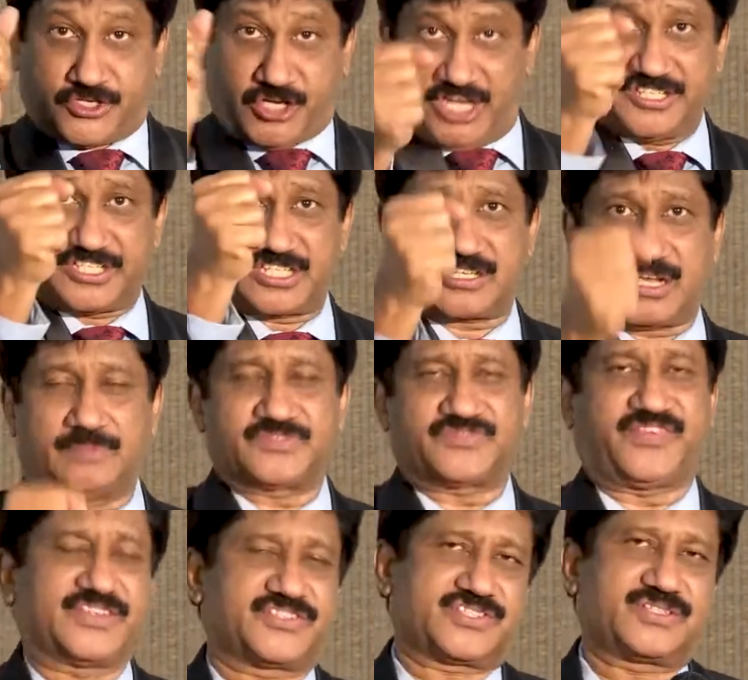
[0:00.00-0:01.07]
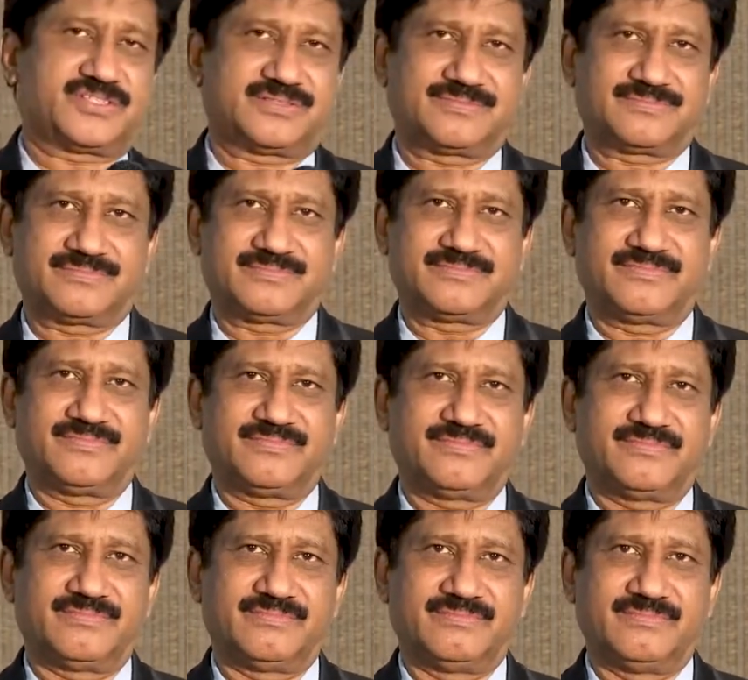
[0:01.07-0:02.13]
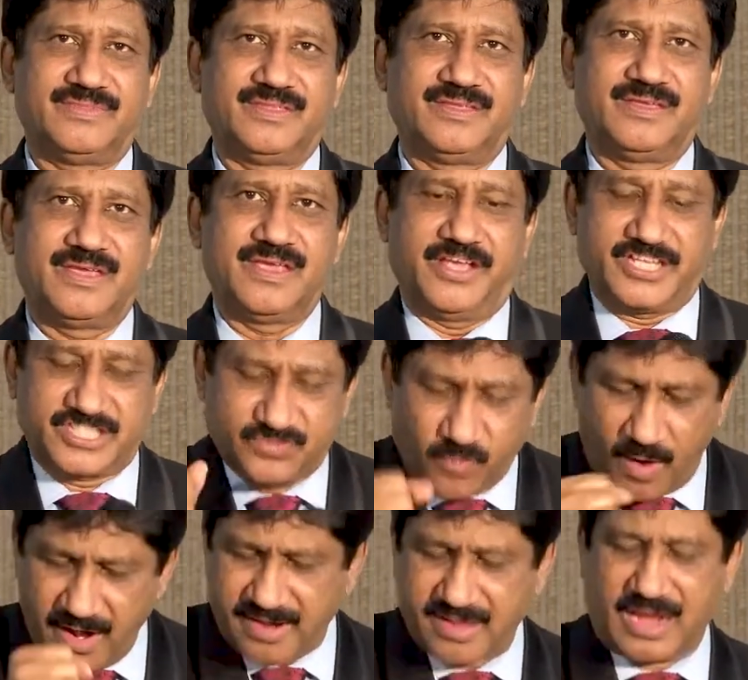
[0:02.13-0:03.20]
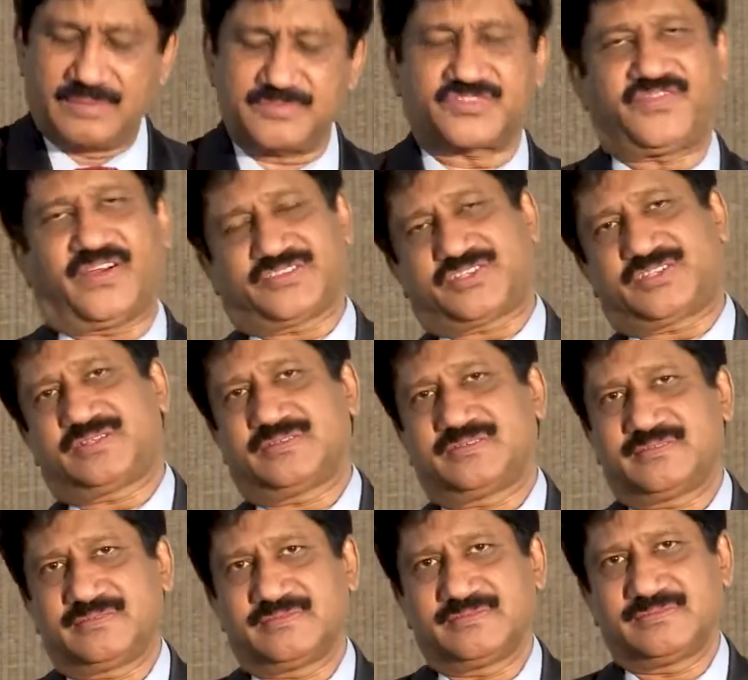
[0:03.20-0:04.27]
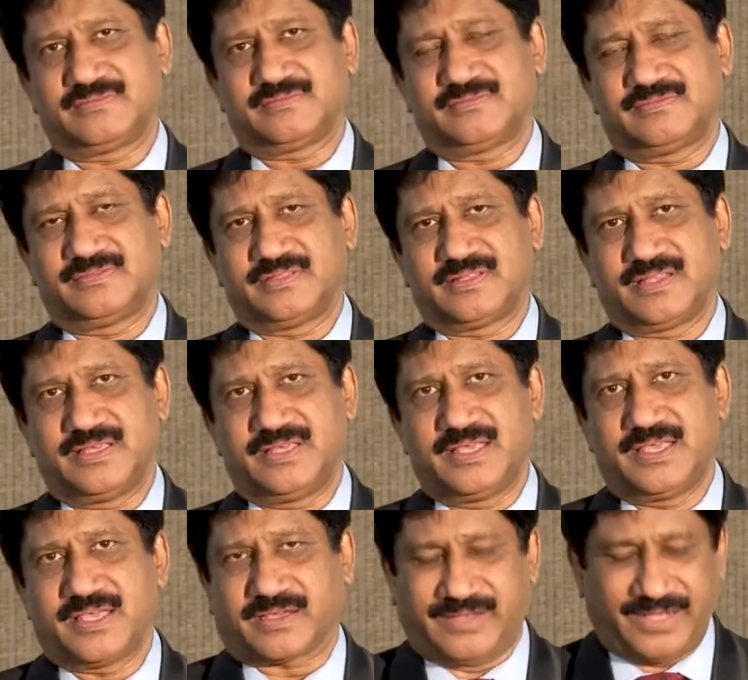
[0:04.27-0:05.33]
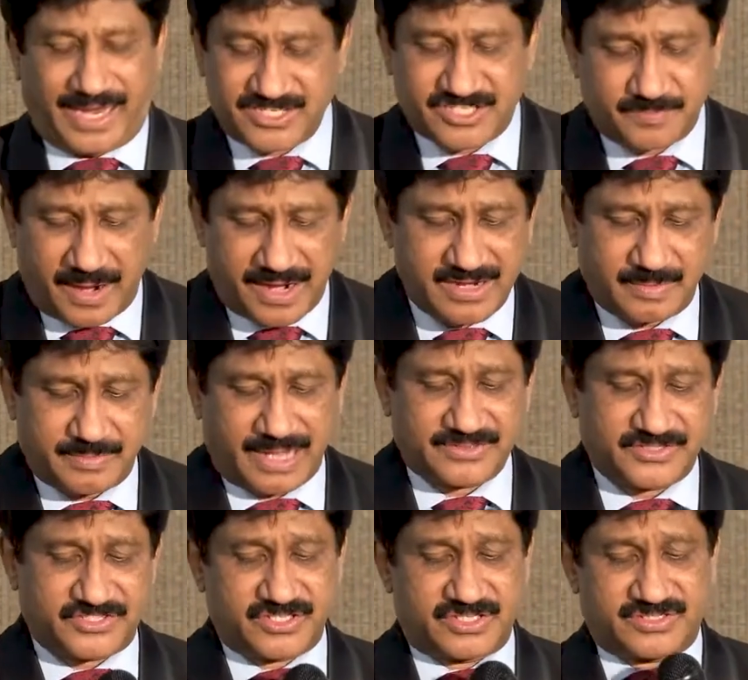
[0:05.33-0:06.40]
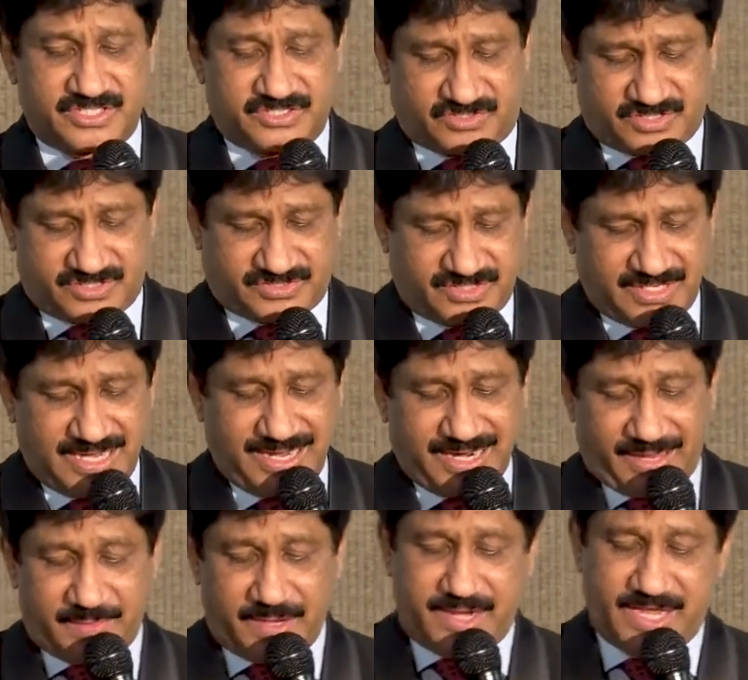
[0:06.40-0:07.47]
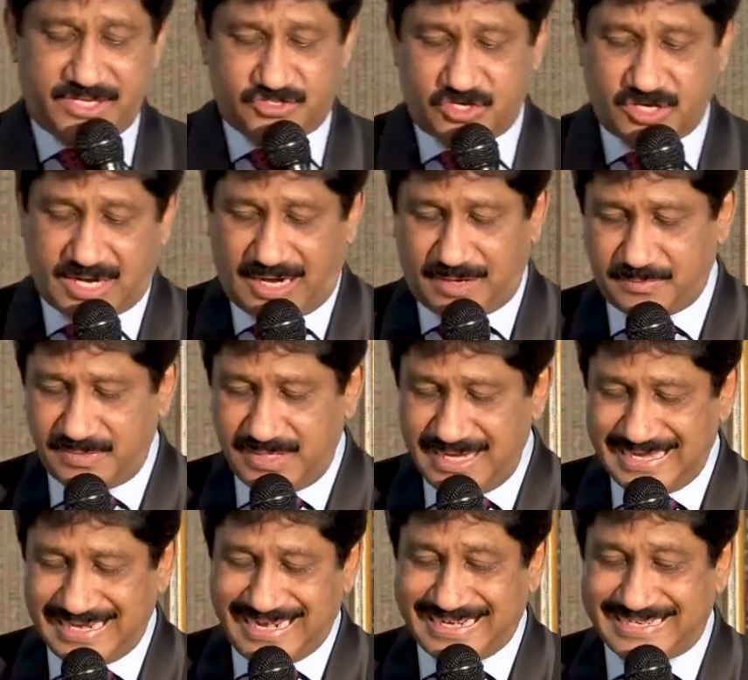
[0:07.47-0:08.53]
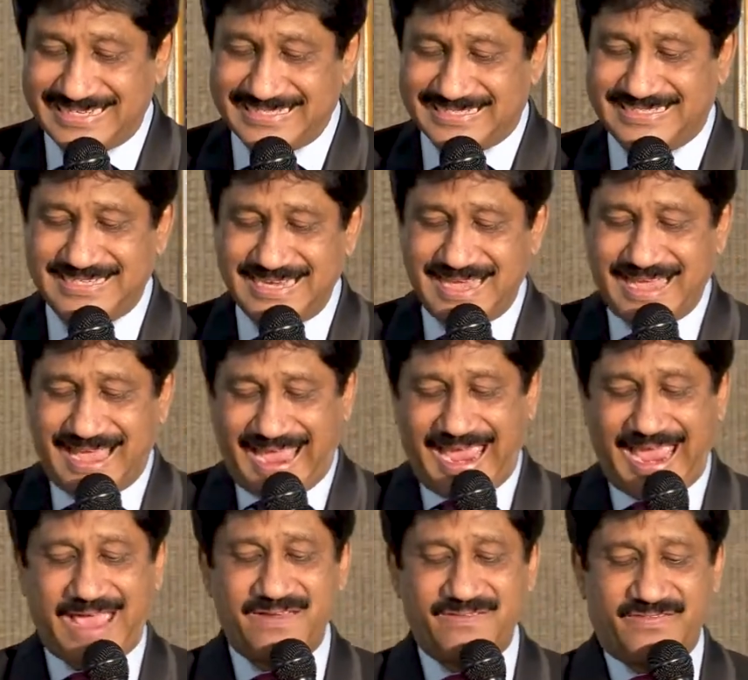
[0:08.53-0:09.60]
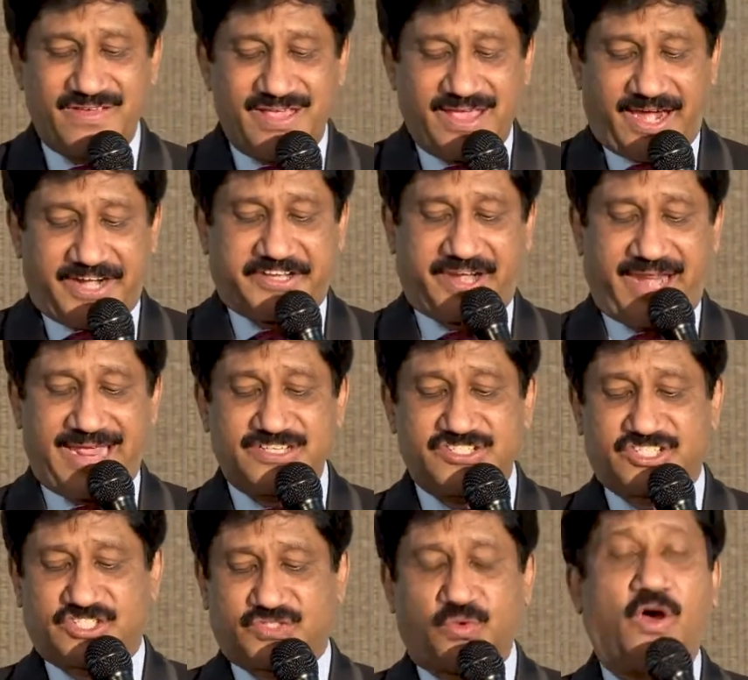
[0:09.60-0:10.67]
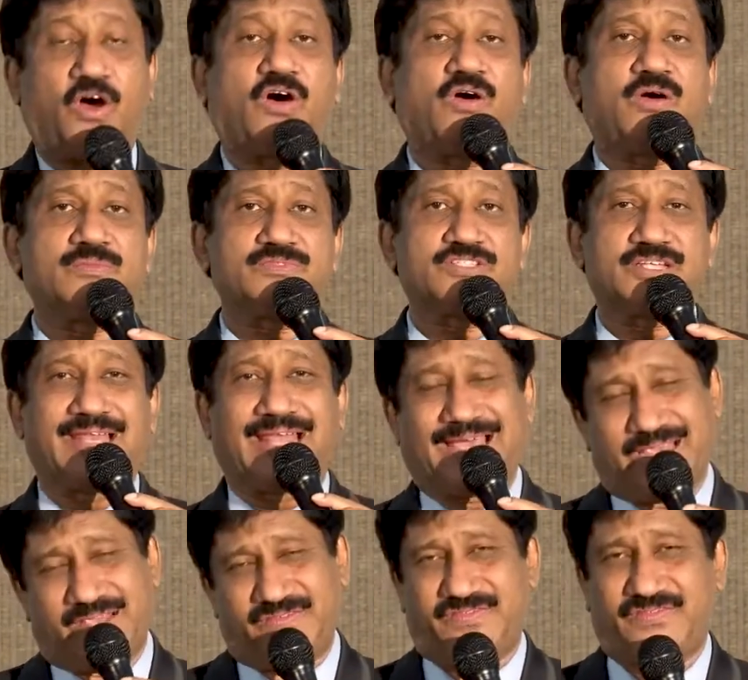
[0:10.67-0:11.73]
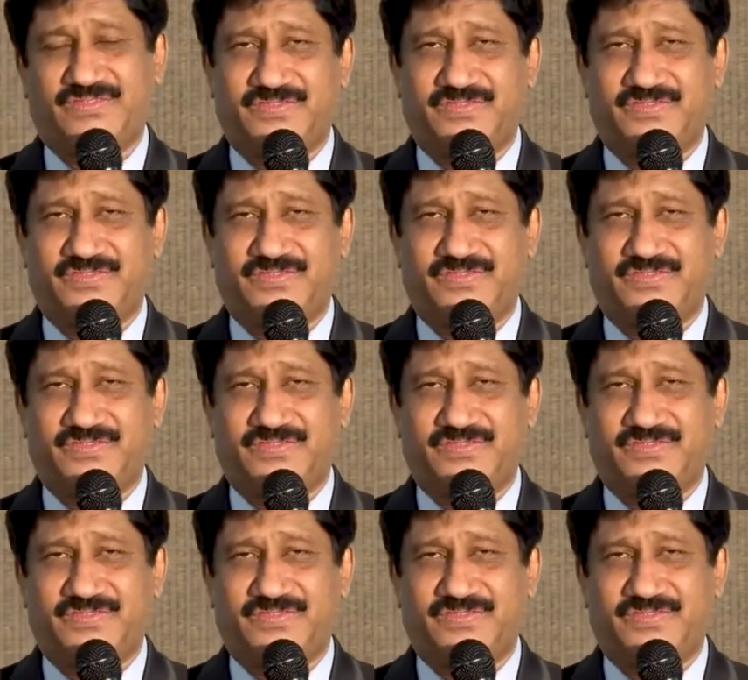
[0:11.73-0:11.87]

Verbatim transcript: Jesus comes first. His word comes first. Yes, my dear brothers and sisters, in the days to come, let us have a transformed life.